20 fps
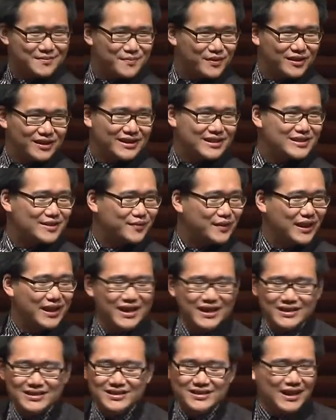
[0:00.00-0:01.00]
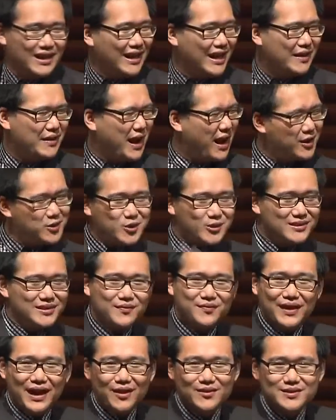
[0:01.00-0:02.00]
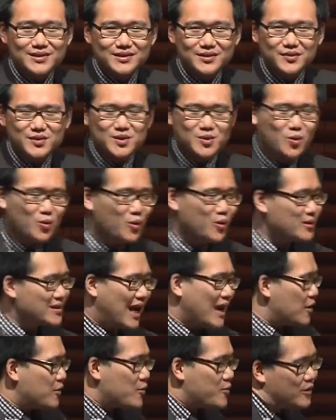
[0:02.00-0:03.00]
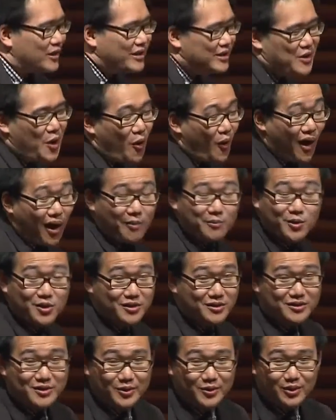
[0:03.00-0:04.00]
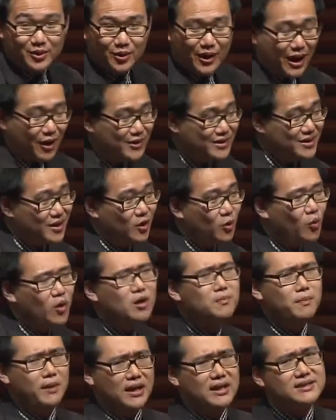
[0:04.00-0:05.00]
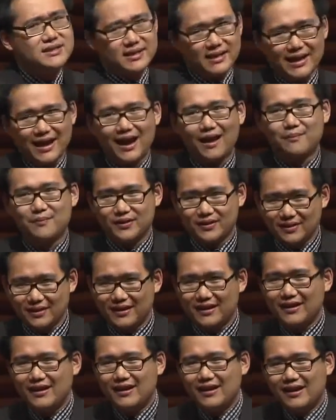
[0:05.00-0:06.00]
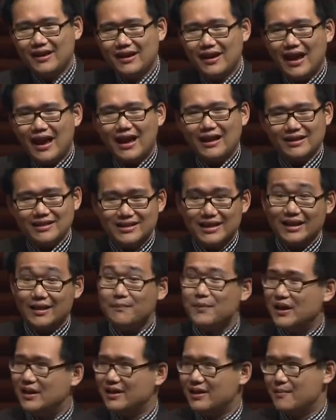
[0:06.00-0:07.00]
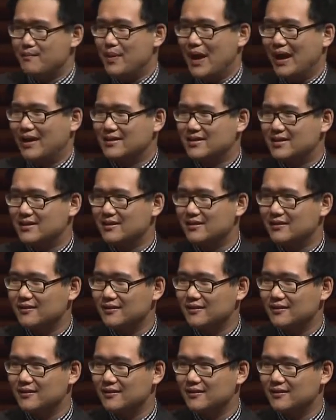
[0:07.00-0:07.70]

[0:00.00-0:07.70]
and millions of kids and hundreds of thousands of schools. I don't really know how I'm going to do it or how it's going to work, but it's going to happen, and it's going to make an impact.